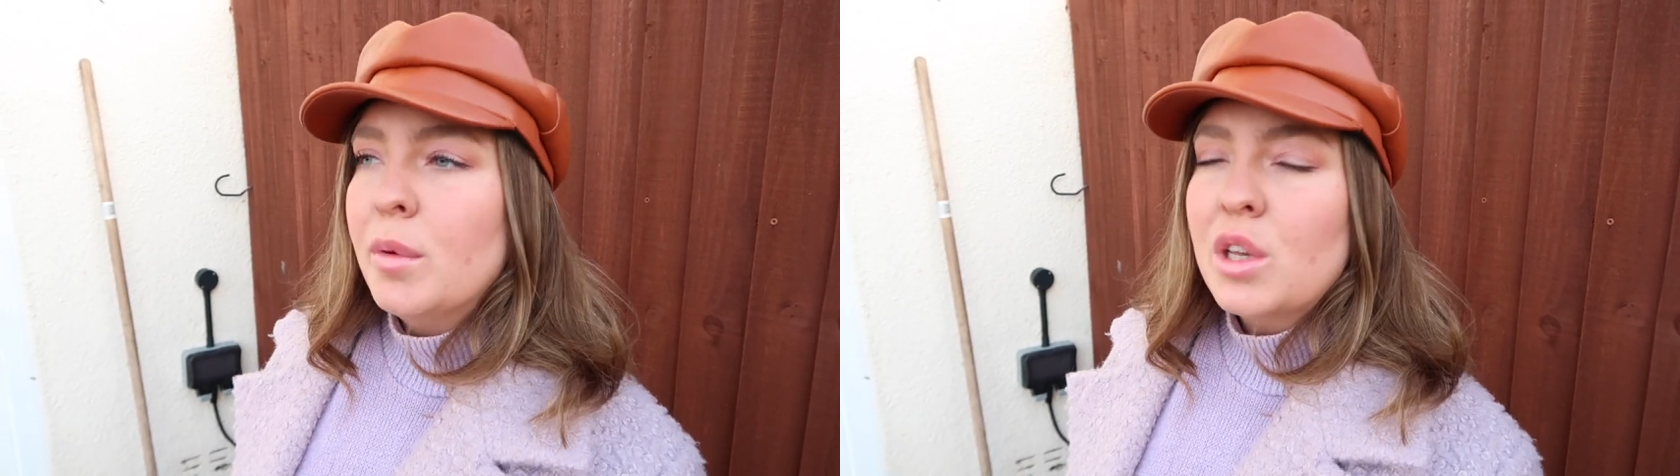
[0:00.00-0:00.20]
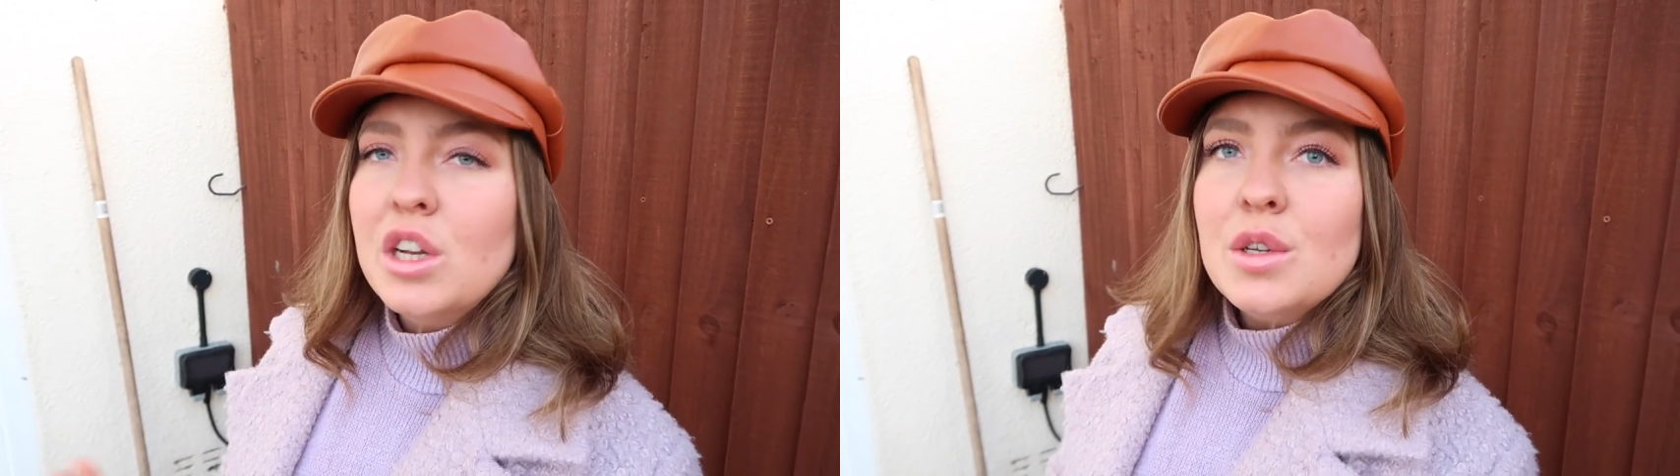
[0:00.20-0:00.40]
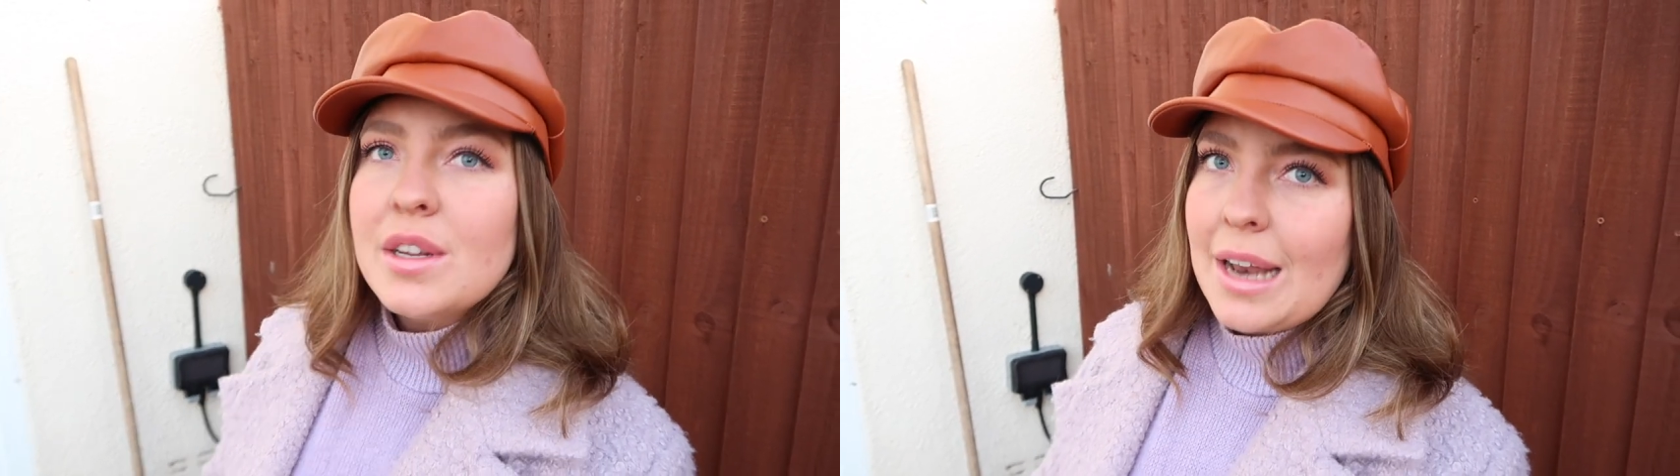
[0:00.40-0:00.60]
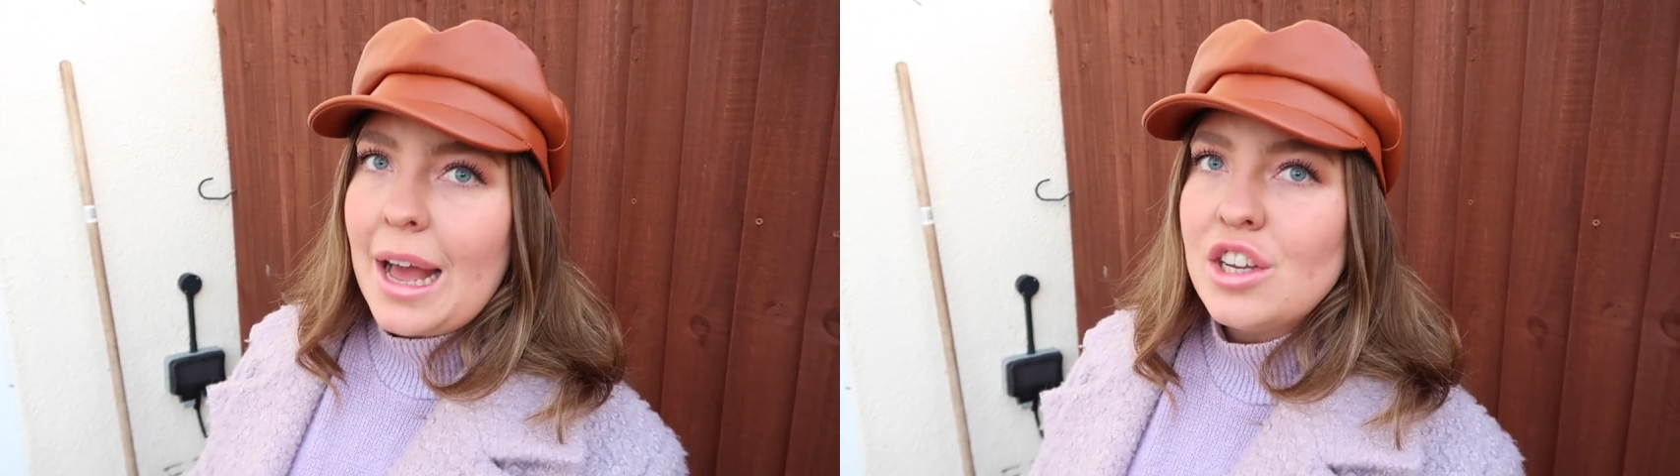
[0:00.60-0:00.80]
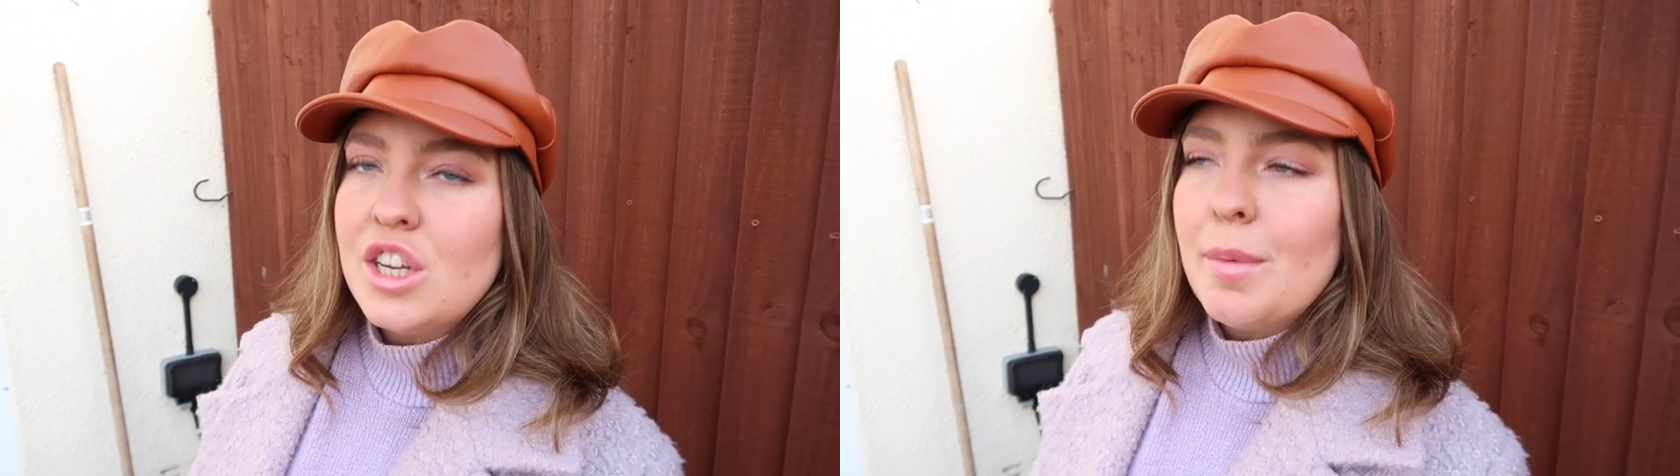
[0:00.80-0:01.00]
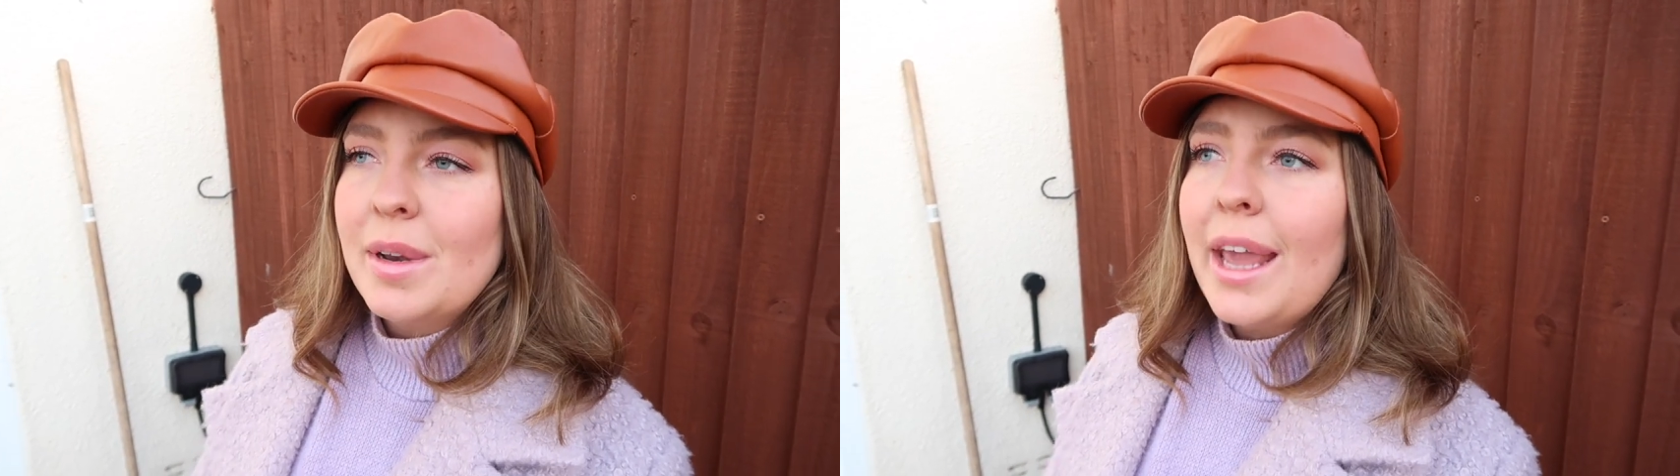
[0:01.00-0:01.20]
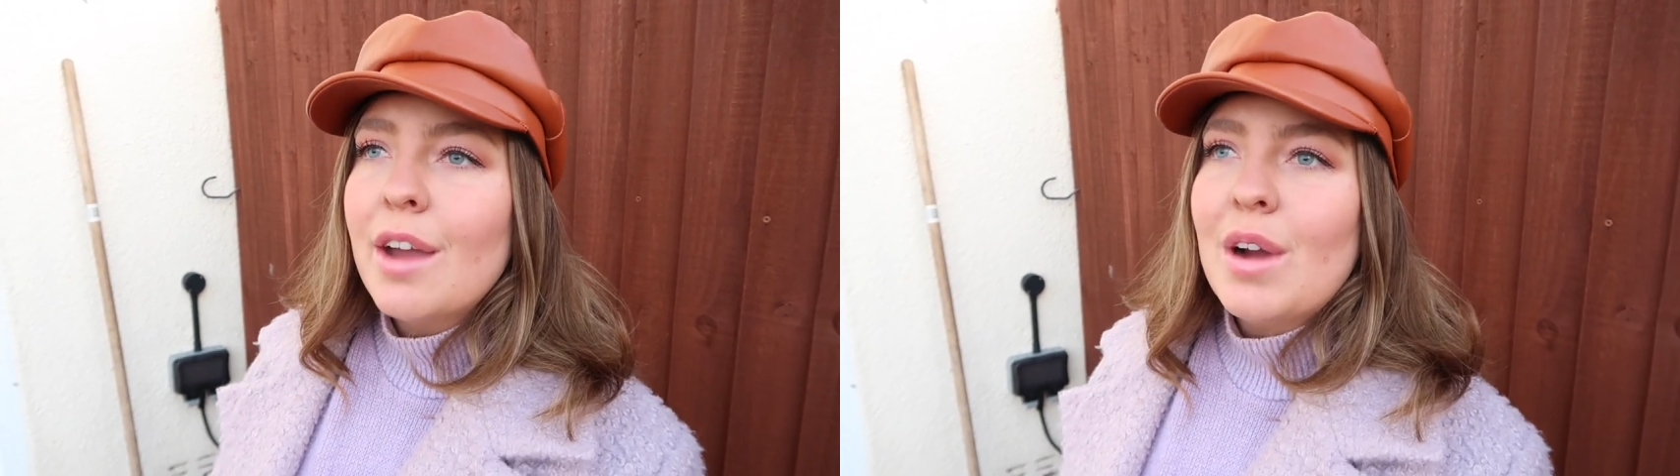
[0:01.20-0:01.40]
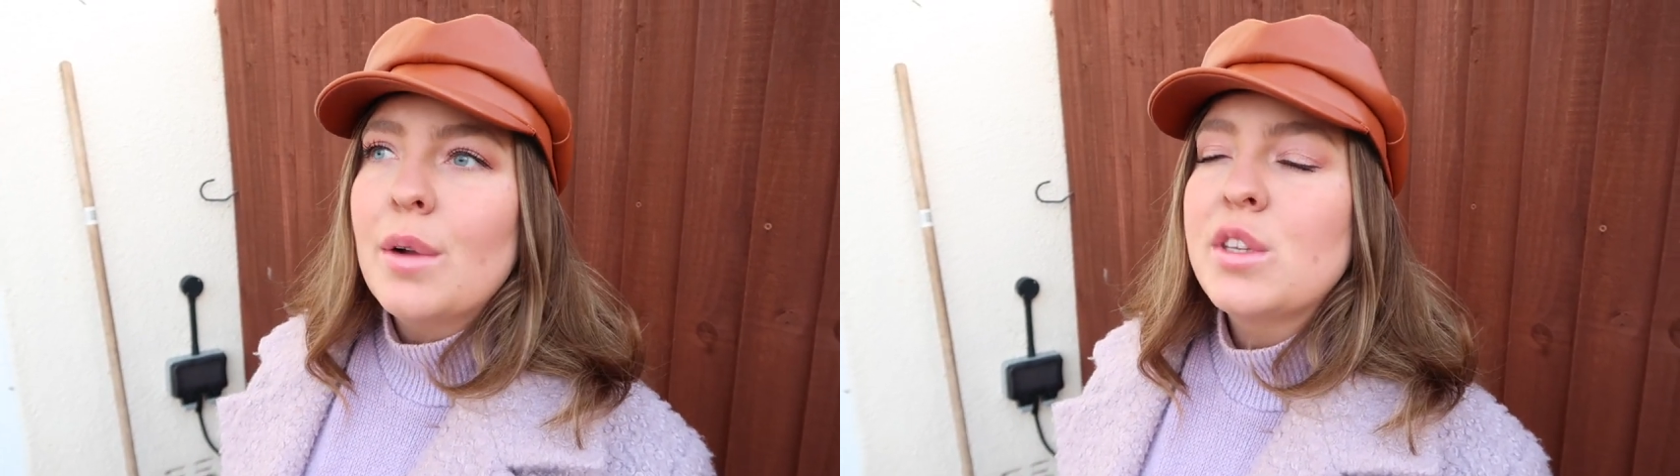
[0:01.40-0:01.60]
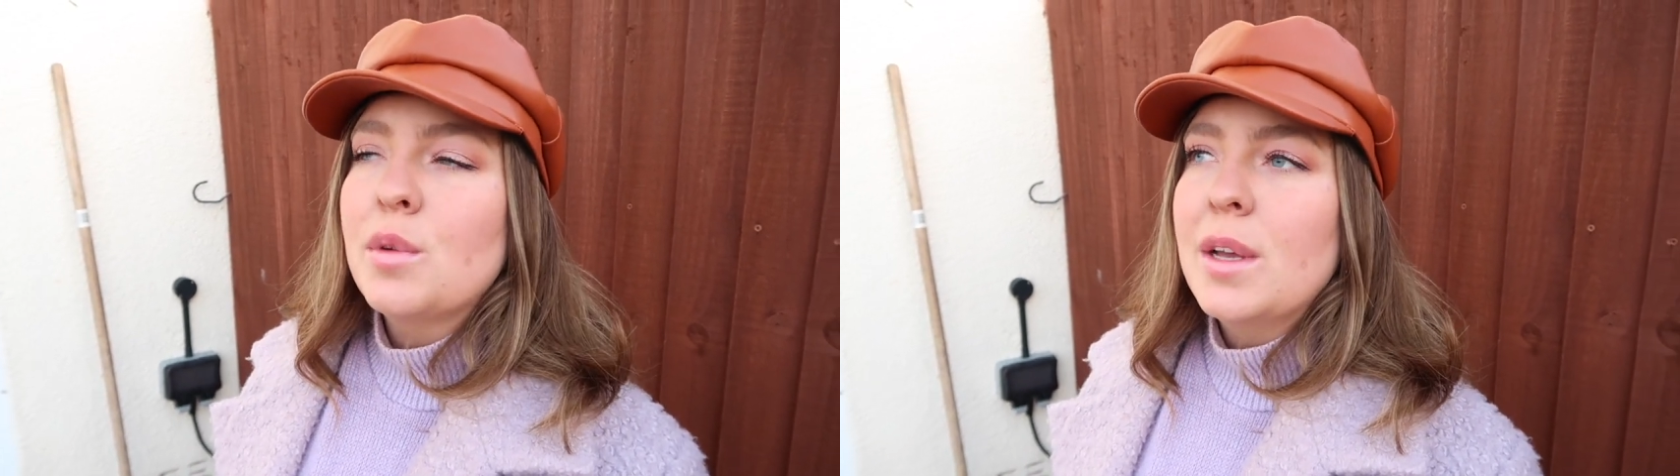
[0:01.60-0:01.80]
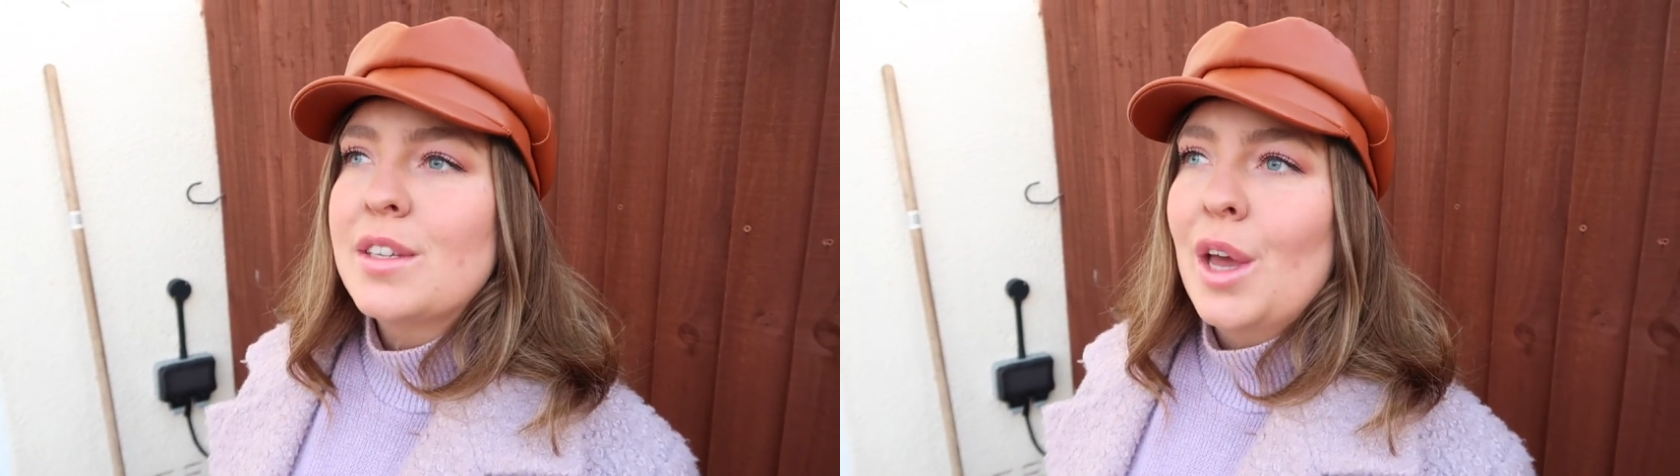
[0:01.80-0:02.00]
I was gonna do this last year, but I didn't get around
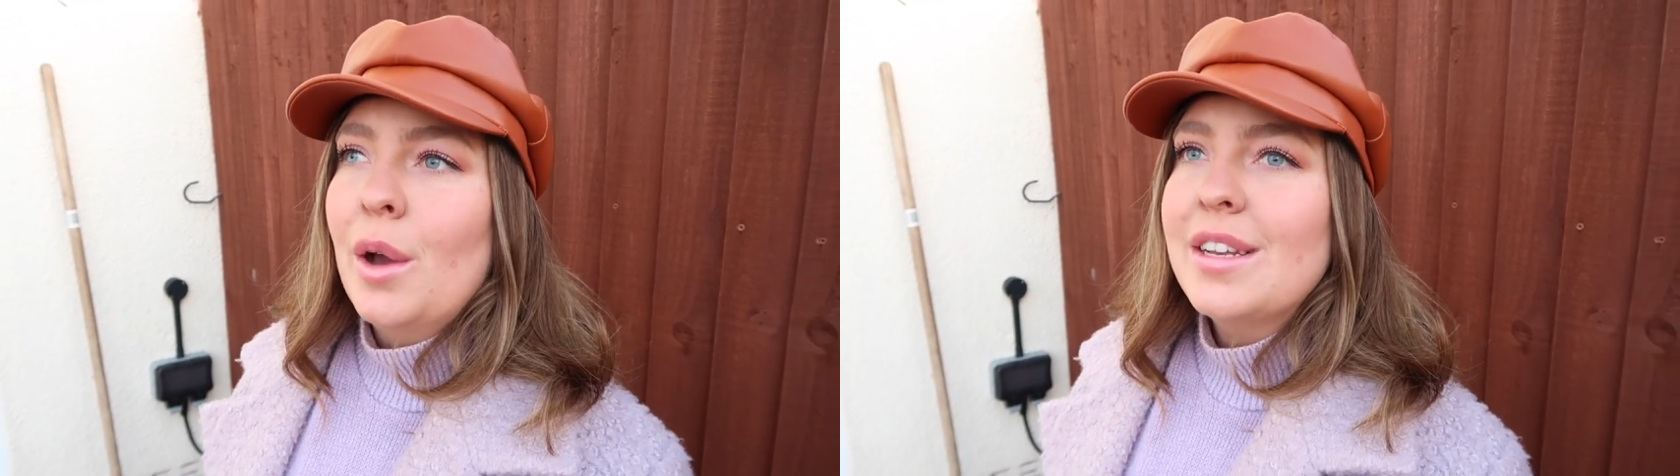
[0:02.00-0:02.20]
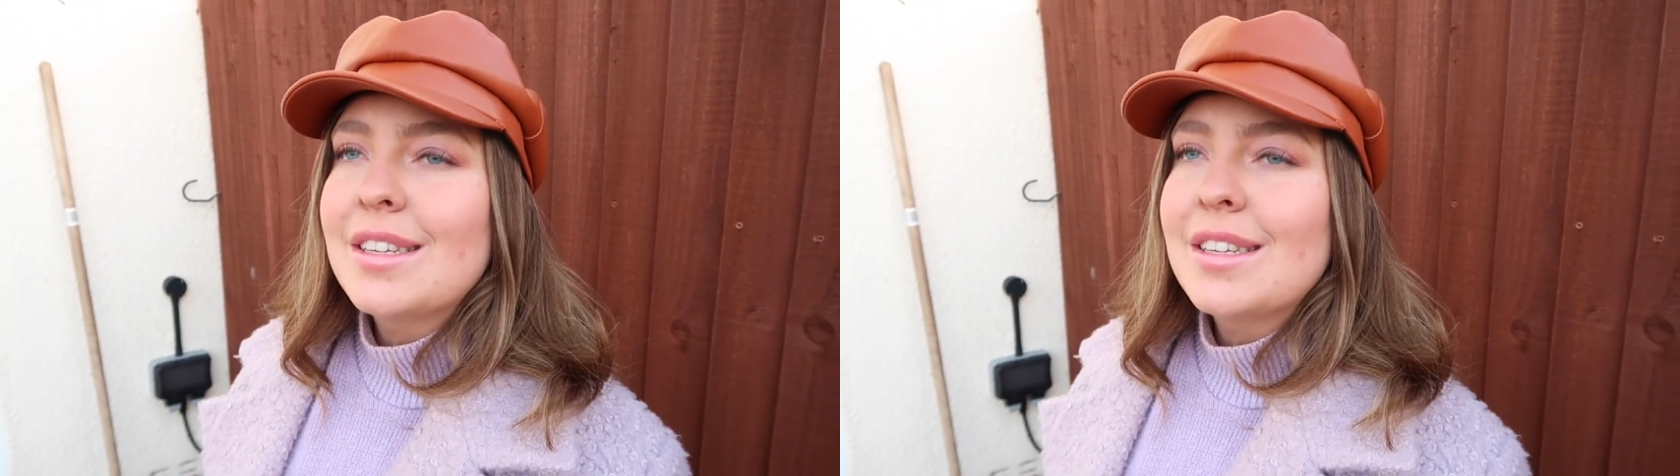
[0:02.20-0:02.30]
to it, so I